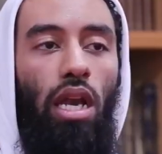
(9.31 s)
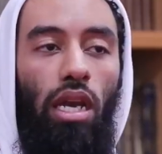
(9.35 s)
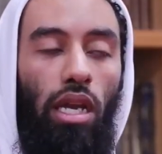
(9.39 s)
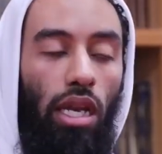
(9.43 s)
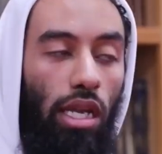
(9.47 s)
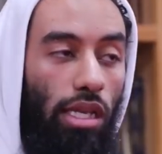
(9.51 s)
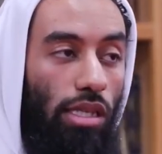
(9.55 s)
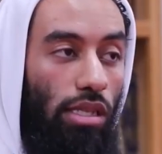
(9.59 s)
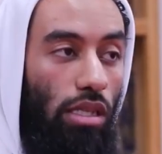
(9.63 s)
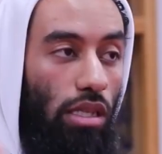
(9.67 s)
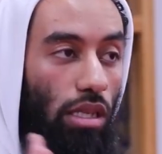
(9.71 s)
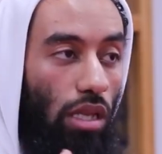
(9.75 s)

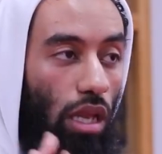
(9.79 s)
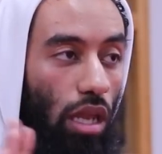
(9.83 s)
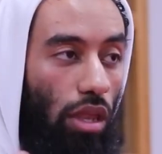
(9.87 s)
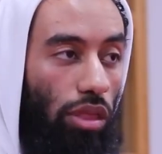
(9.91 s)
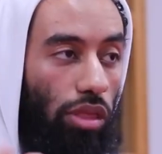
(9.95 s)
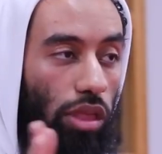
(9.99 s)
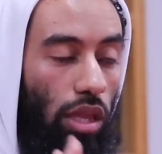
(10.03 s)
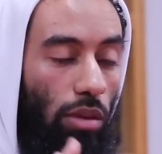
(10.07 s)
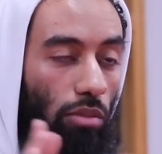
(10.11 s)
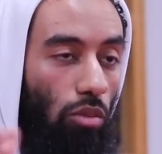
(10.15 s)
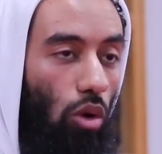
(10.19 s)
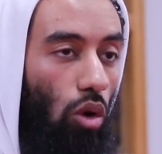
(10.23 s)
There's
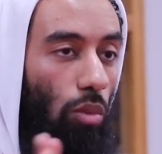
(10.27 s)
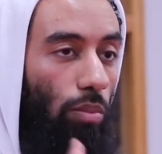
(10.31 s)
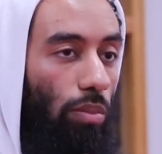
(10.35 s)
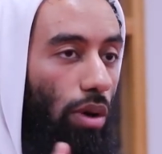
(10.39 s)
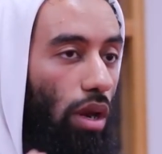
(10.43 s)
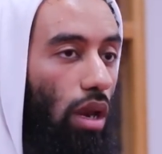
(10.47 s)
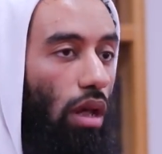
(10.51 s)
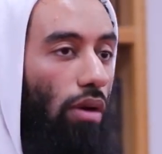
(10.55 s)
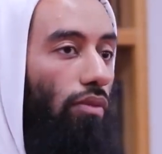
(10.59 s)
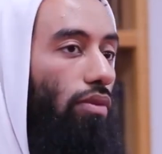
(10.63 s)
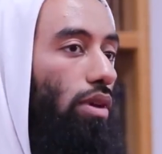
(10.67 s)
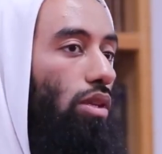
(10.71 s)
nothing more
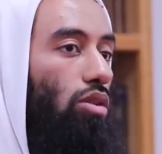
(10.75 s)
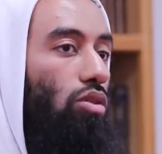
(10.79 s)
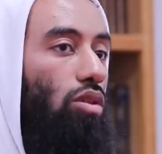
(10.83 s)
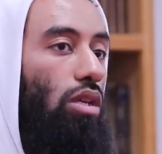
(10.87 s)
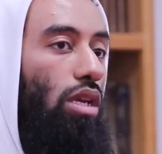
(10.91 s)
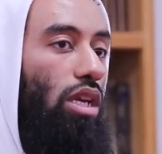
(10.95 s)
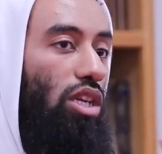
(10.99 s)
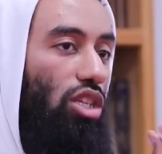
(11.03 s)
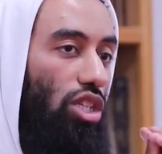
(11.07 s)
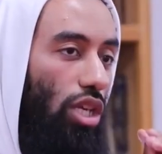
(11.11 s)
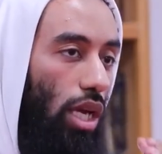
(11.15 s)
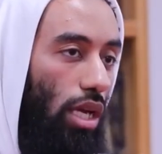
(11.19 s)
beloved
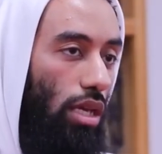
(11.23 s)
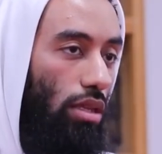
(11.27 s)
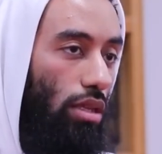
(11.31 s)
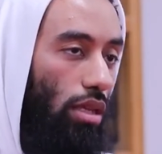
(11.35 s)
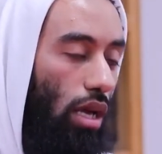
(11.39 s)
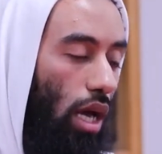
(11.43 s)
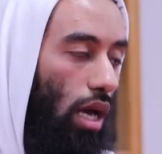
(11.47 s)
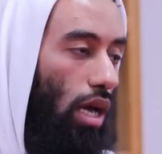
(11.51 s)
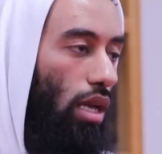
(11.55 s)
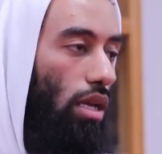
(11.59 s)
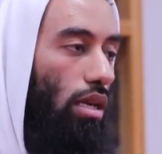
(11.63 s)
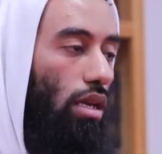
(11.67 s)
to the
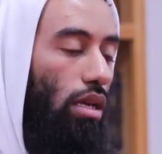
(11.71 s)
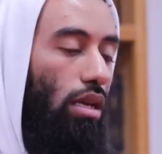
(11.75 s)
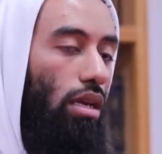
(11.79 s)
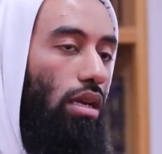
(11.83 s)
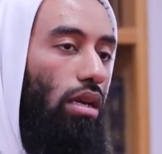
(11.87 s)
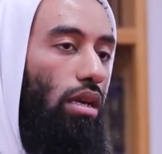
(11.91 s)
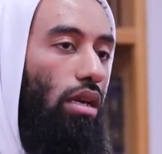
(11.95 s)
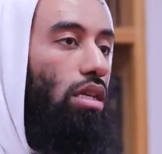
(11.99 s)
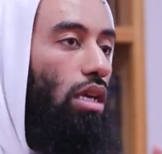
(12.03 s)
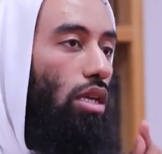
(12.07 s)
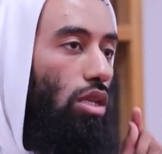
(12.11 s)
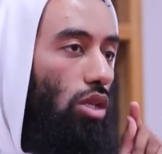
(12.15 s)
shaitan
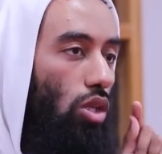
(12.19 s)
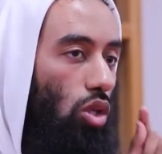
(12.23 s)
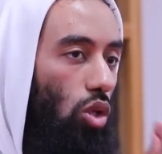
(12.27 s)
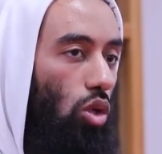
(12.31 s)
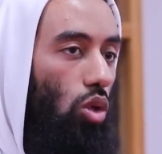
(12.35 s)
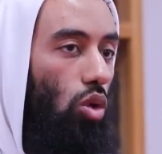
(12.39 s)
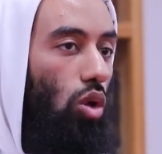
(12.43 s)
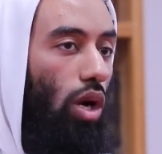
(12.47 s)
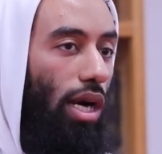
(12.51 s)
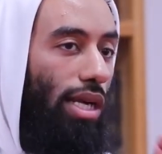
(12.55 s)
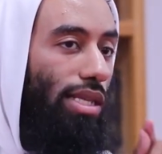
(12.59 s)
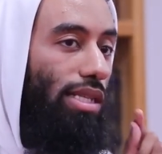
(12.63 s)
than
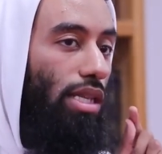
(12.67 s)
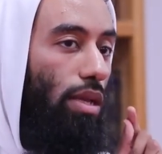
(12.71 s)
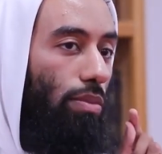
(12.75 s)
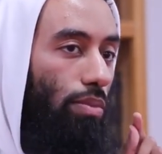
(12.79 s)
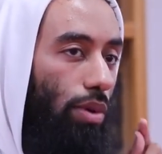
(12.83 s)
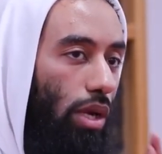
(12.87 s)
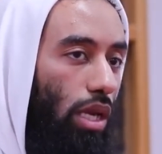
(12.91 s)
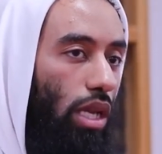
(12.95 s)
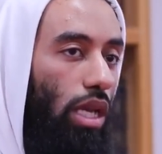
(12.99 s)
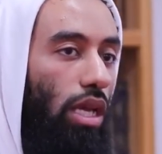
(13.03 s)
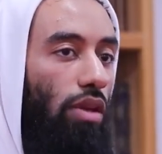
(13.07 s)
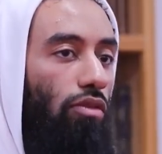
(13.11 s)
you as a
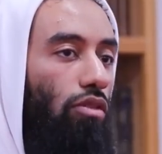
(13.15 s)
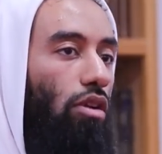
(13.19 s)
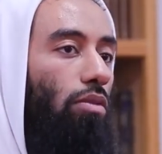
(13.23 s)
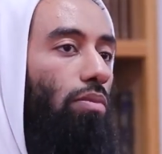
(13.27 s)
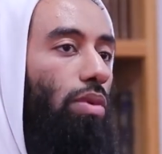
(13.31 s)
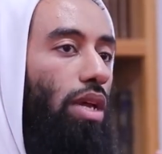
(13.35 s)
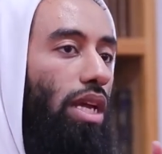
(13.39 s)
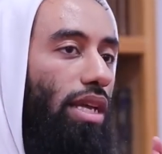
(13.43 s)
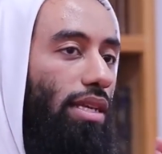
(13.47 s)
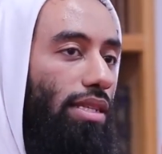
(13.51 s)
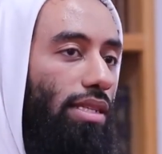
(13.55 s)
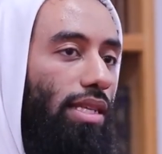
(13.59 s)
believer
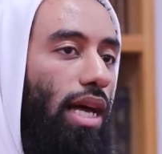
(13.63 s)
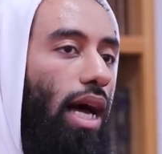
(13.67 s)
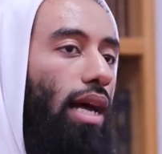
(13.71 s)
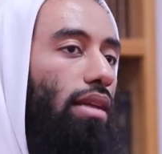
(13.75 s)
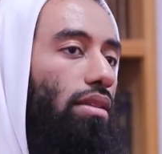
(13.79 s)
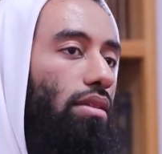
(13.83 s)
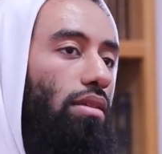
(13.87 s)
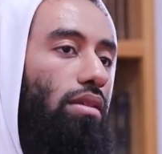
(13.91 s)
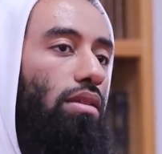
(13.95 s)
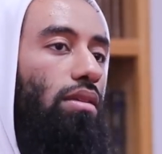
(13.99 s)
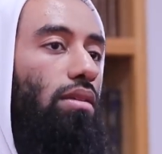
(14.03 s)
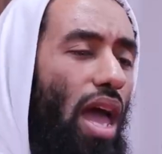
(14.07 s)
being
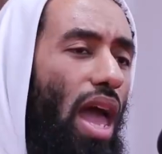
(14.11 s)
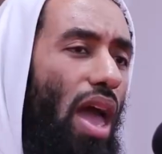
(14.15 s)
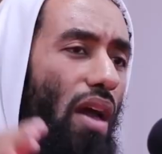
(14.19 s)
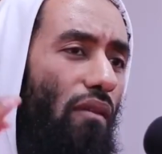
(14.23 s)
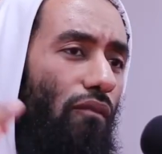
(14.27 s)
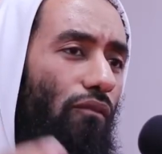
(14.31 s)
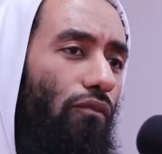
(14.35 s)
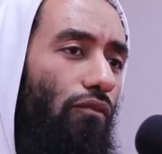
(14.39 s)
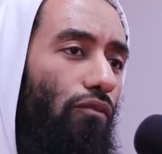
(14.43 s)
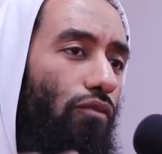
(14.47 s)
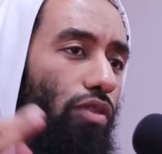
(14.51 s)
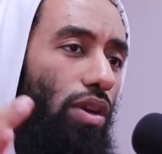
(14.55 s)
sad.
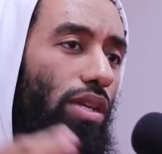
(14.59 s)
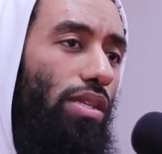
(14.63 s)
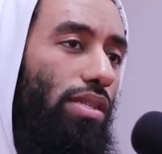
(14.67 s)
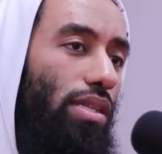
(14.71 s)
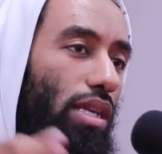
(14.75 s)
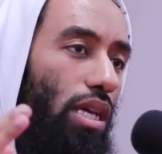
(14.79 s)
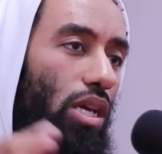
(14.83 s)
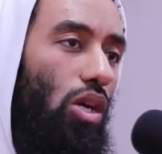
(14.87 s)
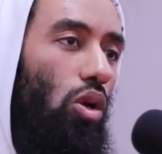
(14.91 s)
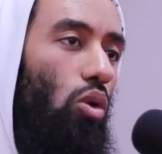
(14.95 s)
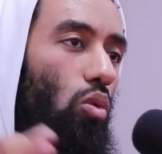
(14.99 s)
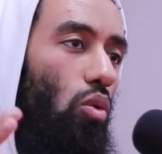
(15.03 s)
Every
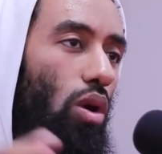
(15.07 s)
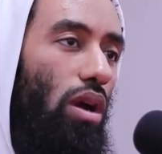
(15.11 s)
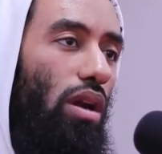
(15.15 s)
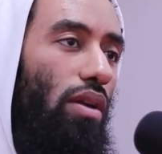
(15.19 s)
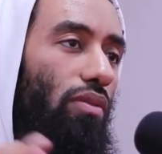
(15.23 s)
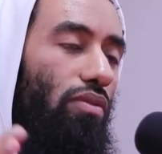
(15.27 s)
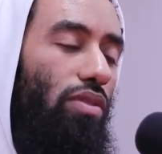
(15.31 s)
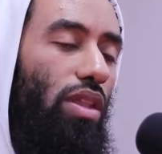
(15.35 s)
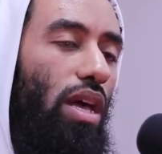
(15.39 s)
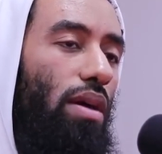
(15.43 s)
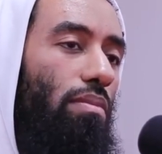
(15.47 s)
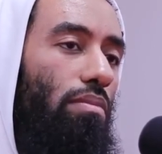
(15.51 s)
single
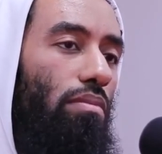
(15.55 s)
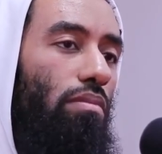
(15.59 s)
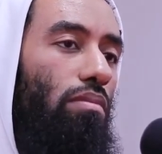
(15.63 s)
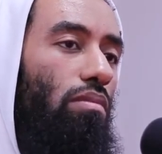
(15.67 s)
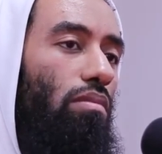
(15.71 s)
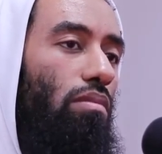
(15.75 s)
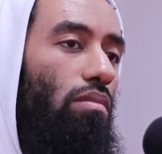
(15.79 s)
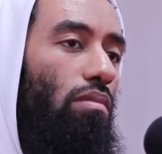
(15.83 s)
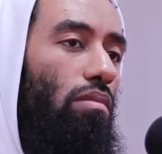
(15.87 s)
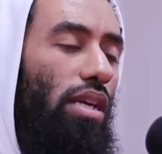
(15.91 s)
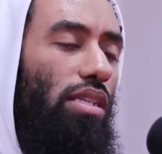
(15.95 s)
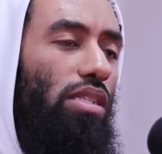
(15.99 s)
one of
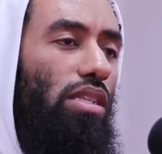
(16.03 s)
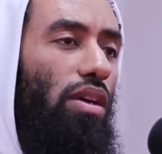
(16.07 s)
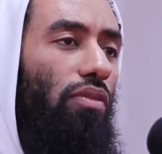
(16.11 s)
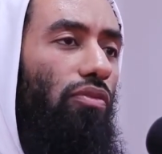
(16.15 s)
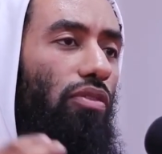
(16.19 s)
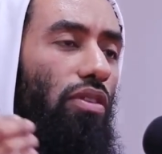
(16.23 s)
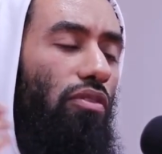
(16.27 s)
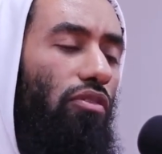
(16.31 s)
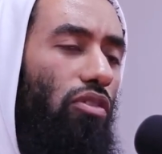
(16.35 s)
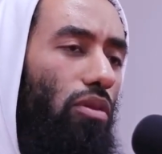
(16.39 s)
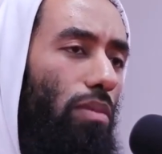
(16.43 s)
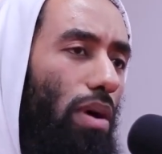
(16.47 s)
them is
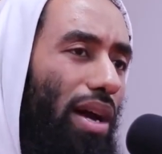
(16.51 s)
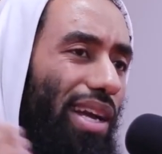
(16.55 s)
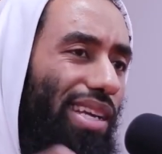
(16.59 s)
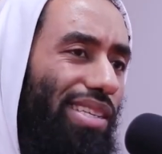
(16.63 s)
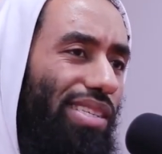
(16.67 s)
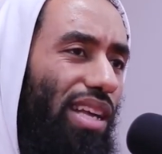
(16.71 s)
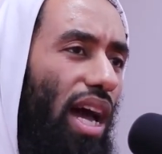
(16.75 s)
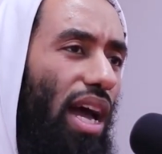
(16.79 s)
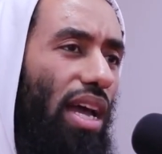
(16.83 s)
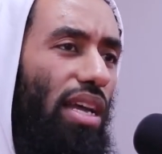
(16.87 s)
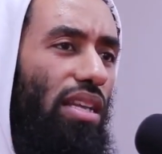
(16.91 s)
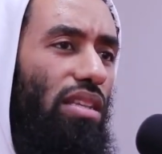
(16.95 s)
suffering from
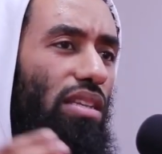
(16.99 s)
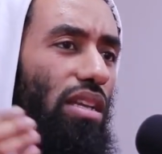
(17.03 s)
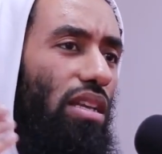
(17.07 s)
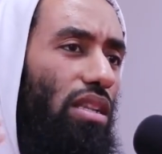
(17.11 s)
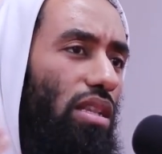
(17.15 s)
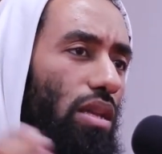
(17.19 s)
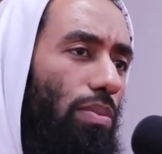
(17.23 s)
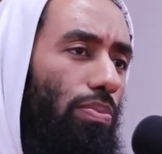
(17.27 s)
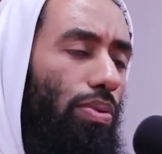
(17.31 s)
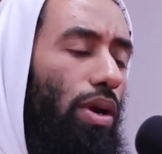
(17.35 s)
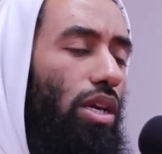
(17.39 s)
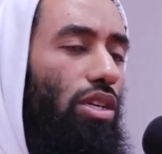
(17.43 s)
anxiety
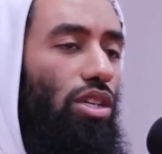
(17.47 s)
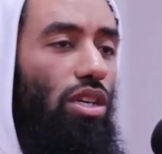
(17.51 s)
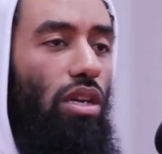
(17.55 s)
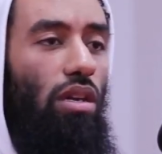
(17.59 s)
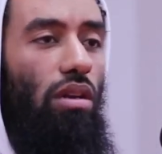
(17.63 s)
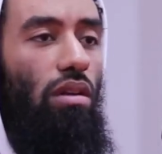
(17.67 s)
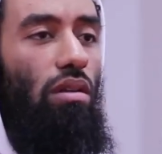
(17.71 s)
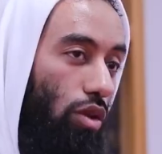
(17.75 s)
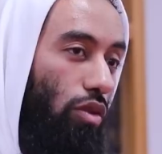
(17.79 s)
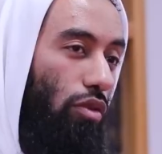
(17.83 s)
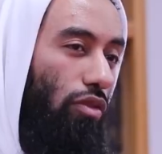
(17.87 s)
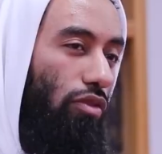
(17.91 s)
and
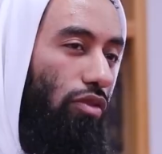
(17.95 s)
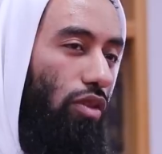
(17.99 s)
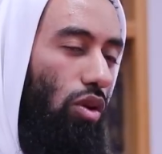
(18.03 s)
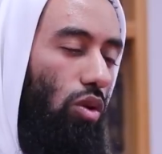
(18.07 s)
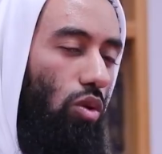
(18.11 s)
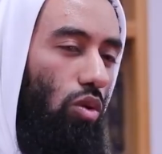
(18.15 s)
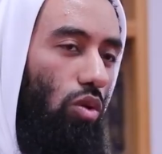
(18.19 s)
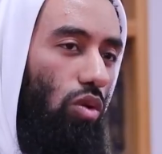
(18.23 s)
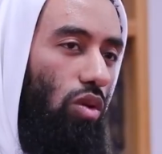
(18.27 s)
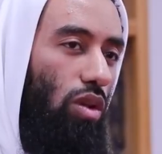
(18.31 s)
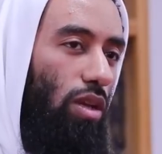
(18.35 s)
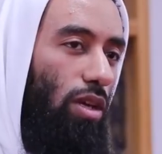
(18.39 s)
depression. When you
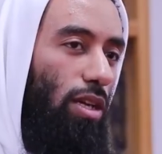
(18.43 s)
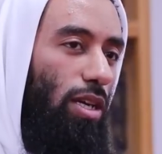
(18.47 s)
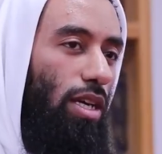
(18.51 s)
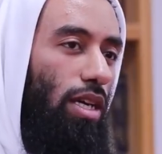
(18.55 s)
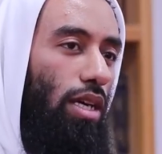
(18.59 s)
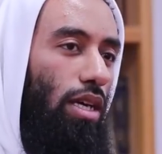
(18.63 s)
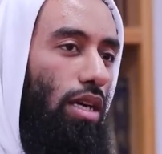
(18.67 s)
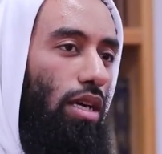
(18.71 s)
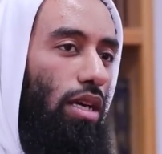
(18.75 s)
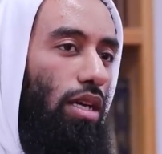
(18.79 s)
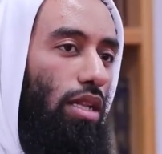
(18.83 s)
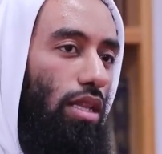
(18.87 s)
feel
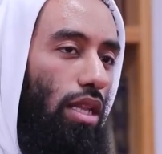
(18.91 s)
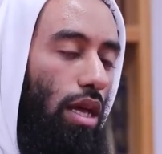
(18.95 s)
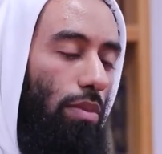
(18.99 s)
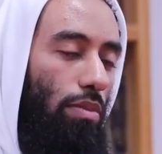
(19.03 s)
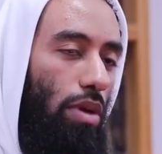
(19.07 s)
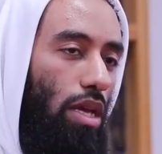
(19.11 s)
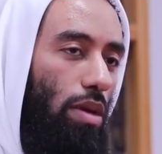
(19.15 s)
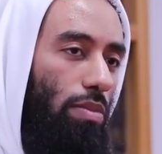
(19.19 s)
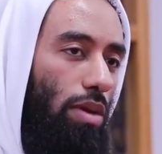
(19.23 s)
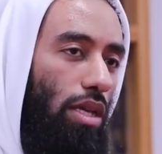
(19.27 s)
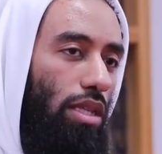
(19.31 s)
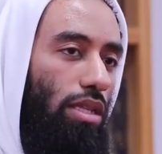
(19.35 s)
that
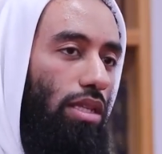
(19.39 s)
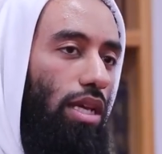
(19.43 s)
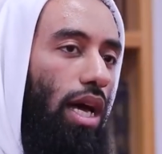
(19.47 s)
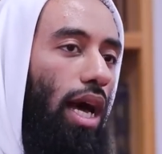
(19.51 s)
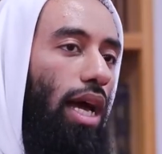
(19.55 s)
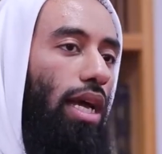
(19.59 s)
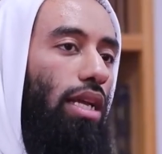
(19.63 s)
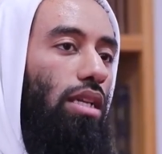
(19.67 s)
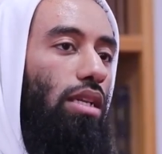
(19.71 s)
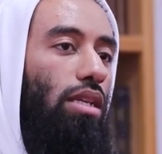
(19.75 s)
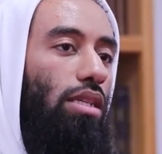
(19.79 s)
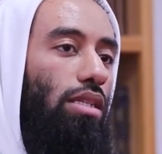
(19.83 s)
maybe
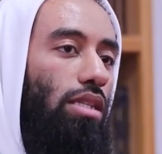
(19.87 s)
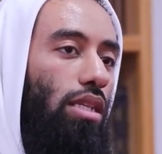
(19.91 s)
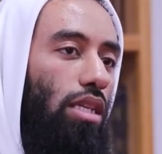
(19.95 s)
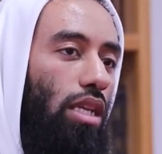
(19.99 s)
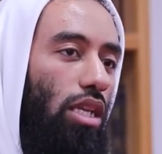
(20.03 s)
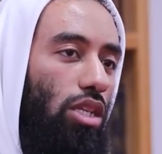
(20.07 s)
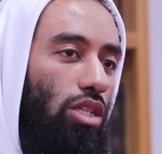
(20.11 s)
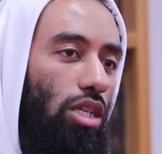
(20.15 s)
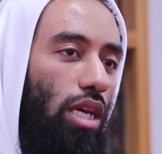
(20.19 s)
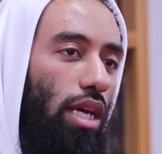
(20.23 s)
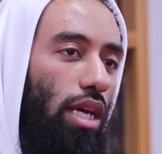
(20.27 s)
tightness in the